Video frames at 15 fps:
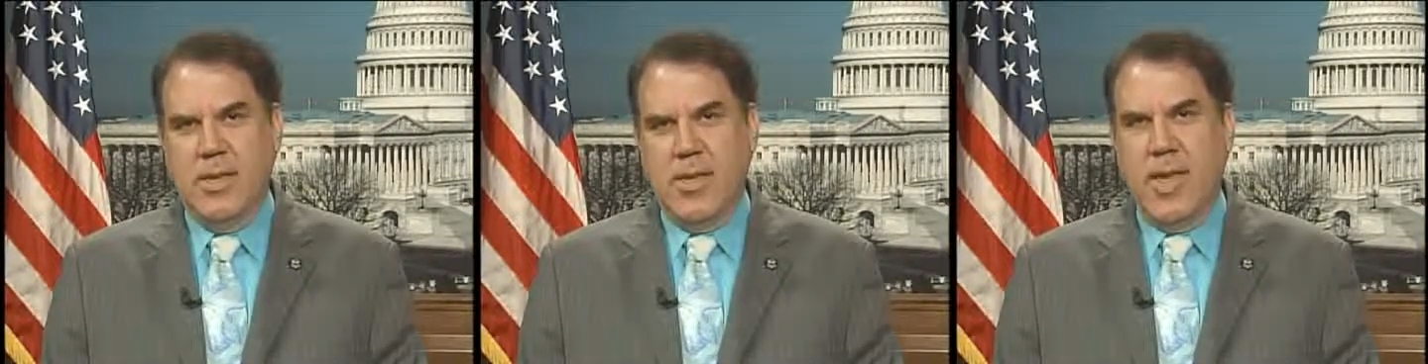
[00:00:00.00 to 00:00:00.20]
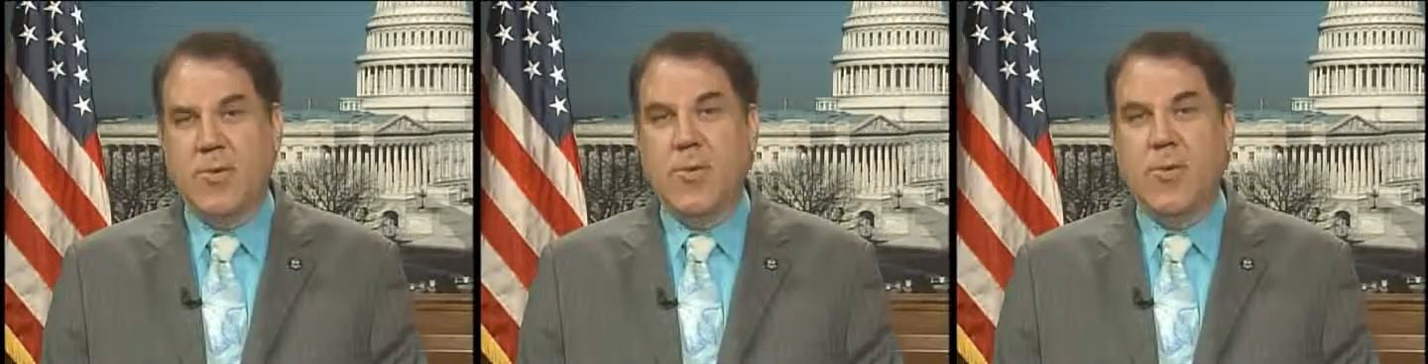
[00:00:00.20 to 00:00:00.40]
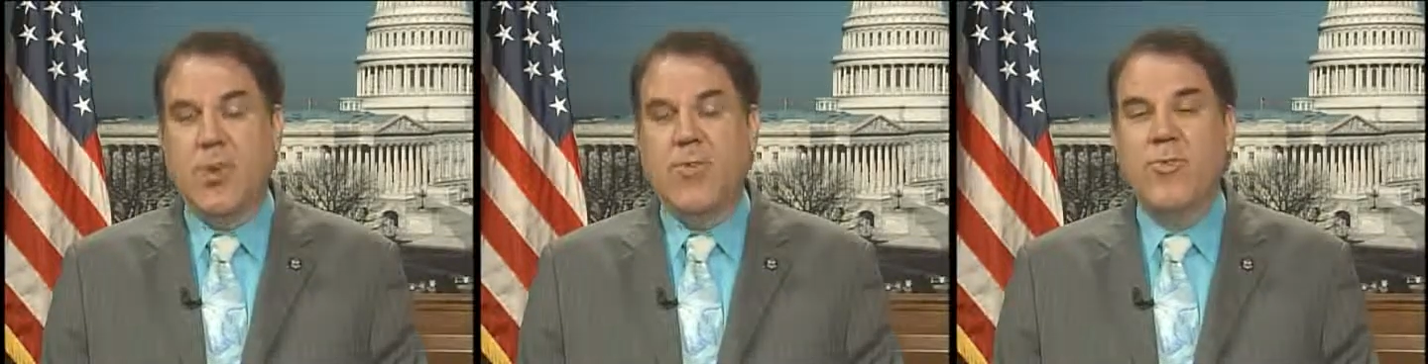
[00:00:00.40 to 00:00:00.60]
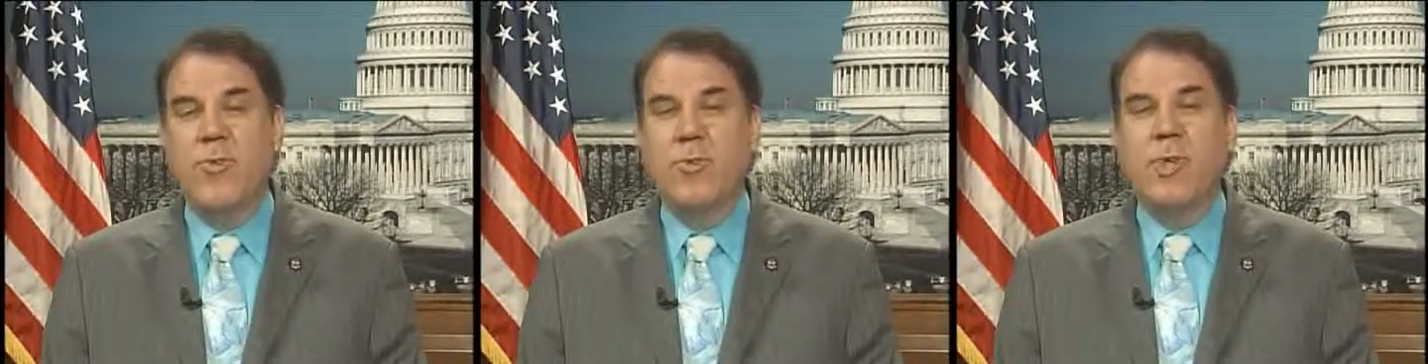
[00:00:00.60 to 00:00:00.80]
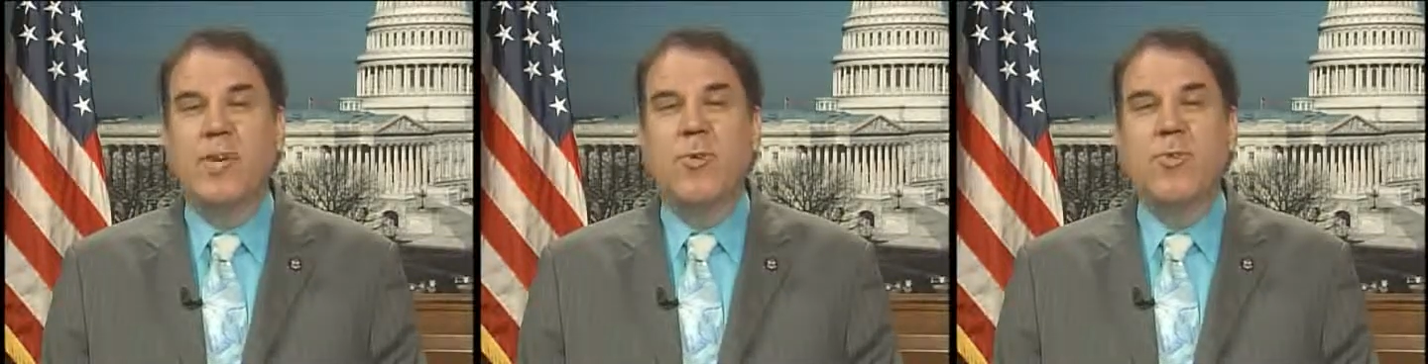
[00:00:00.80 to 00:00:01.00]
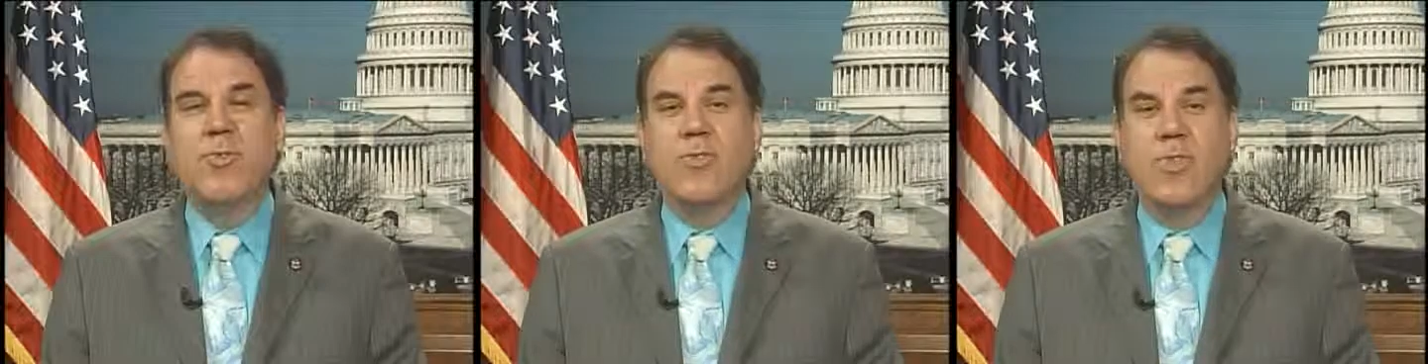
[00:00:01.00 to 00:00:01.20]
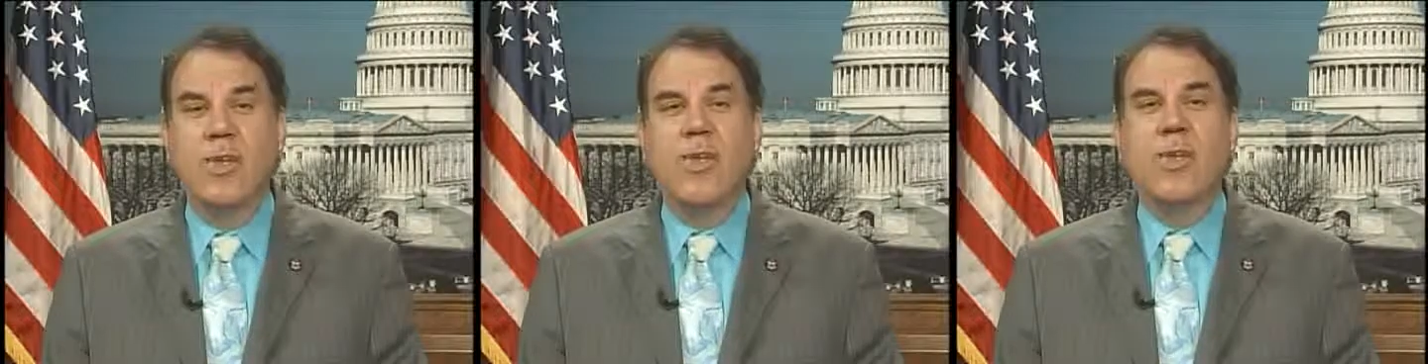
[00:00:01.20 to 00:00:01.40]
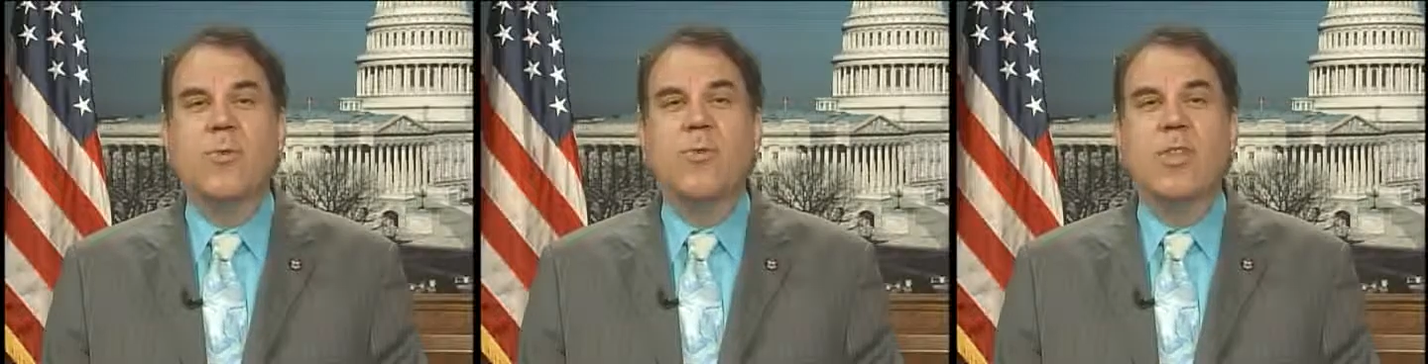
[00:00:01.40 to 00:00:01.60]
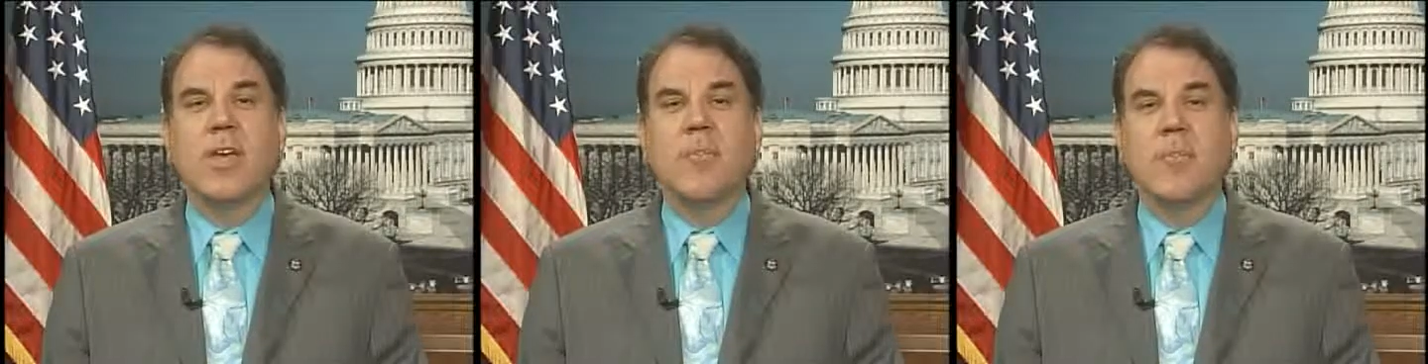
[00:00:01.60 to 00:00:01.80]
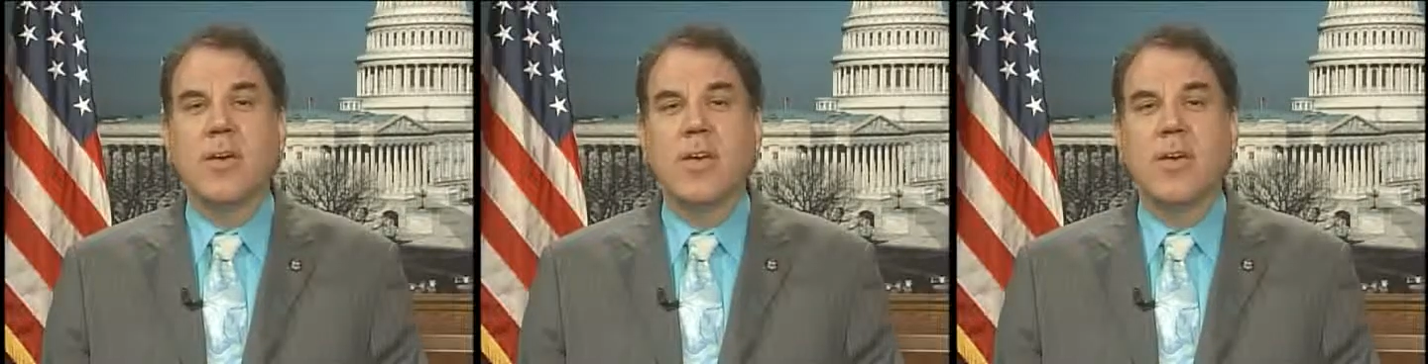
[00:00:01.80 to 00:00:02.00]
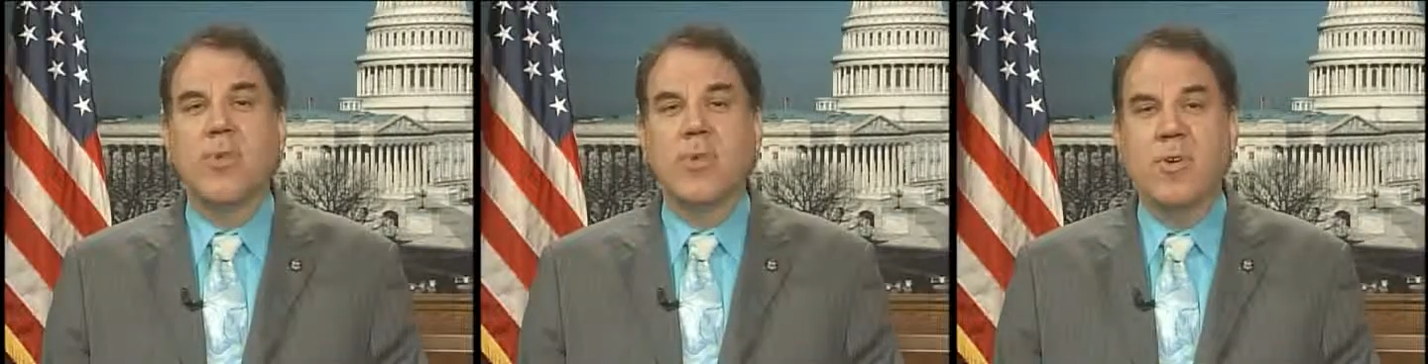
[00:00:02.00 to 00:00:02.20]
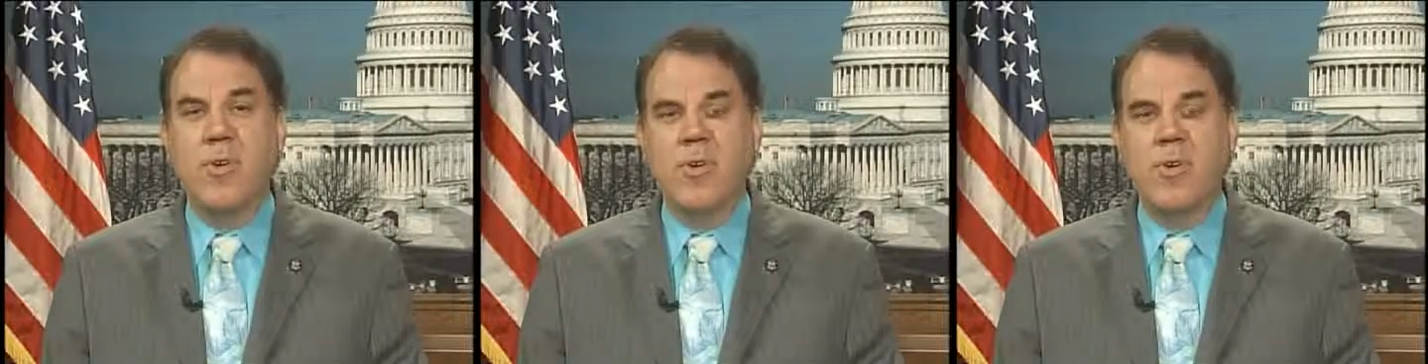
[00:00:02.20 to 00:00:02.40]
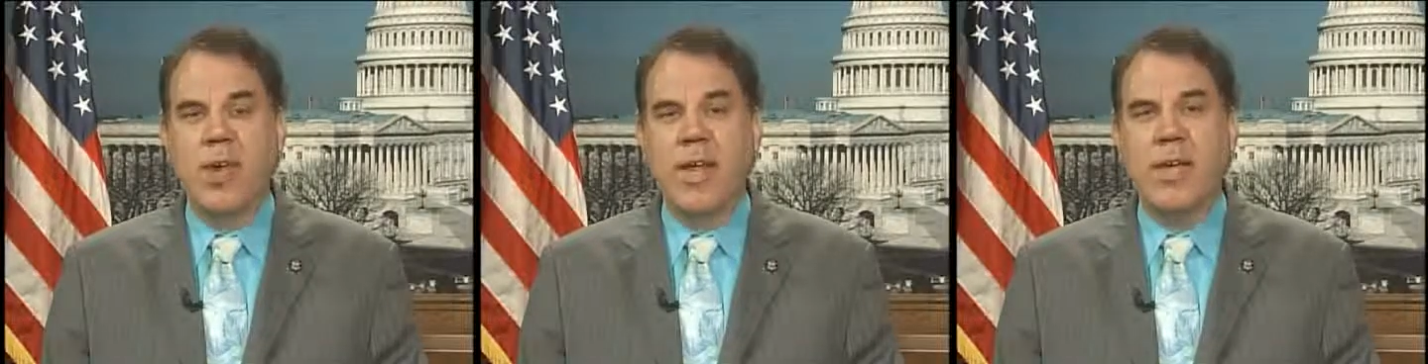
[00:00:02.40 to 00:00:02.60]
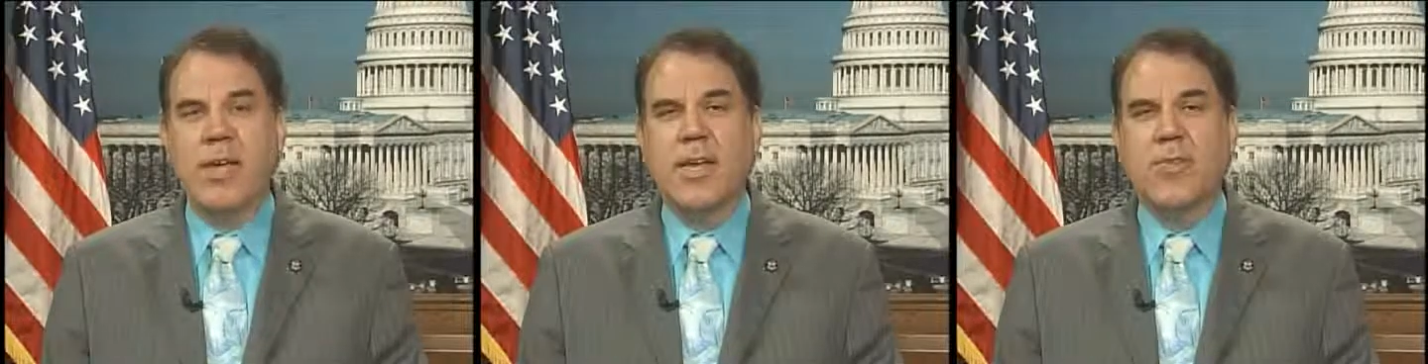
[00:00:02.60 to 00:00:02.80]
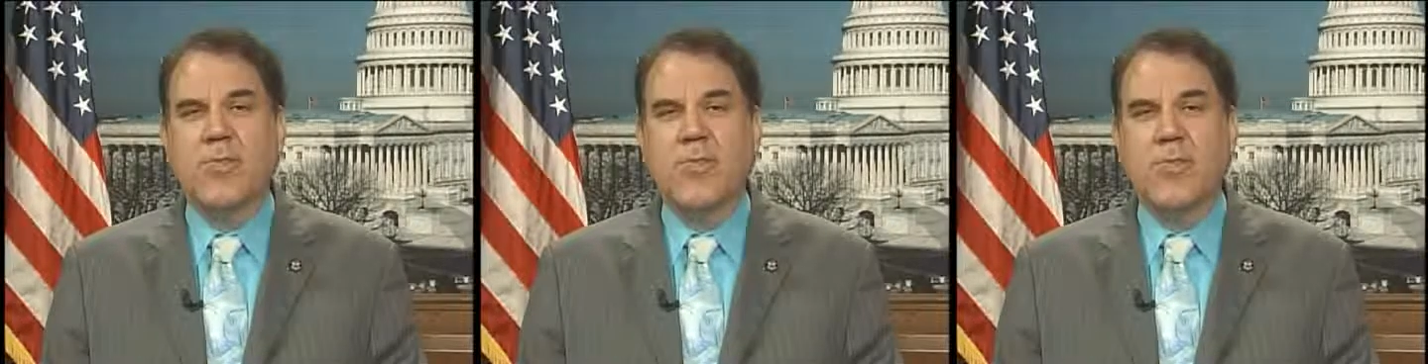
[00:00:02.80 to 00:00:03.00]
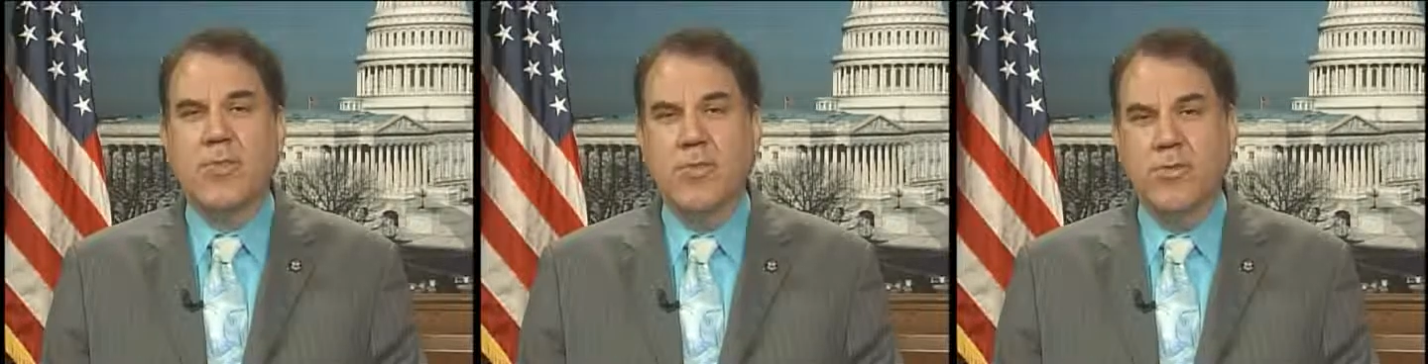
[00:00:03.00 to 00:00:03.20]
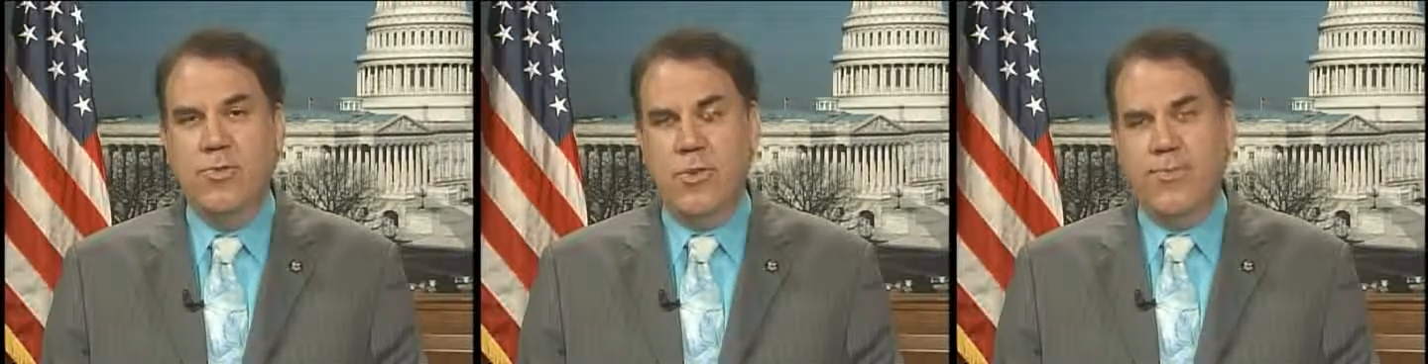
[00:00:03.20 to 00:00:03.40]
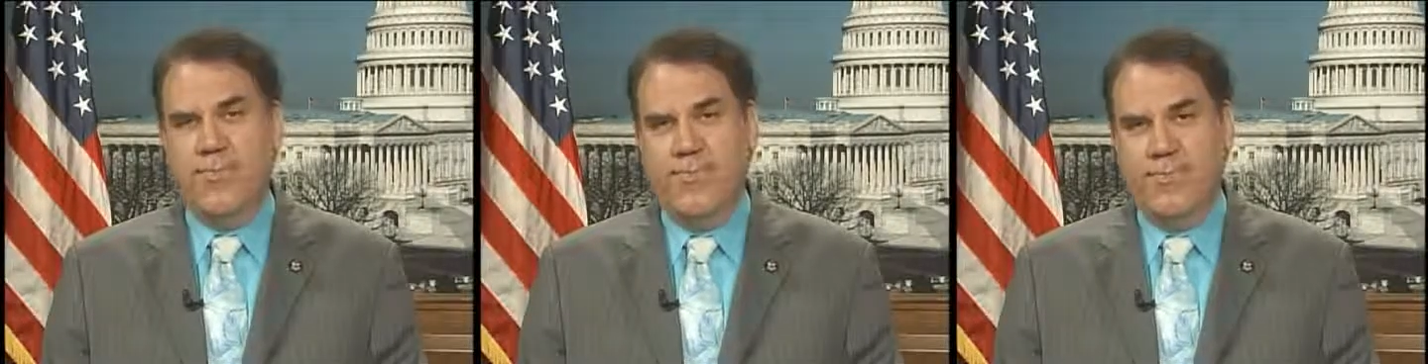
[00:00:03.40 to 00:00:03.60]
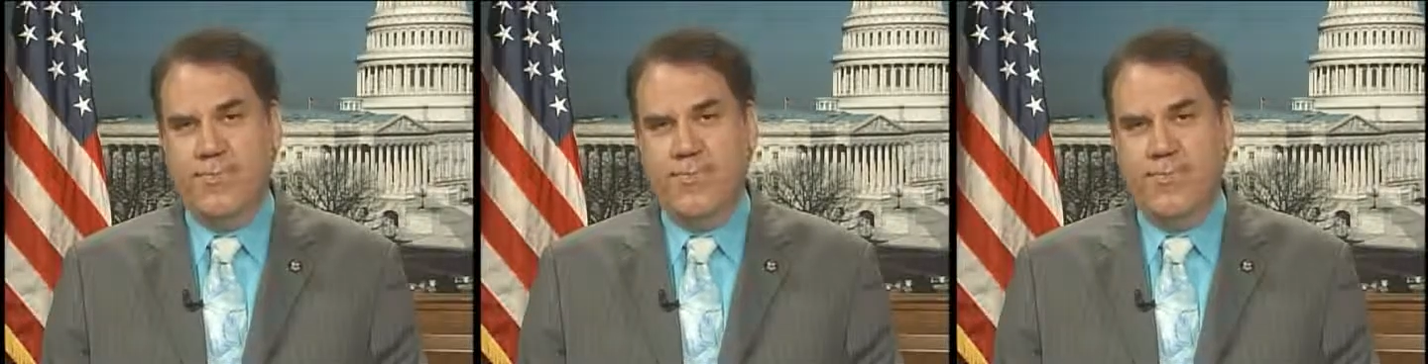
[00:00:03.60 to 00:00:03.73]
Everyone is familiar with dealing with a big bureaucratic institution.